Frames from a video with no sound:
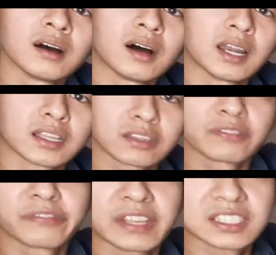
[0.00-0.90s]
A lot
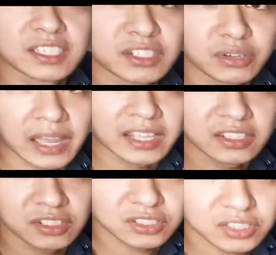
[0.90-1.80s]
of fixed gear
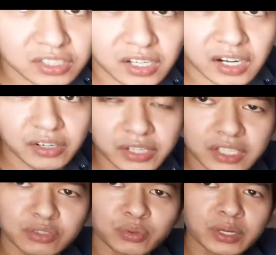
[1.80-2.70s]
riders
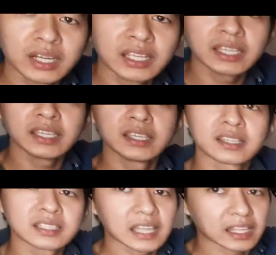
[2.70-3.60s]
aren't
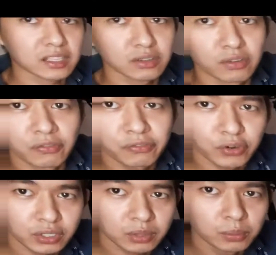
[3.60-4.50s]
really that
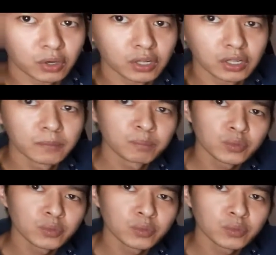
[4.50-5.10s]
comfortable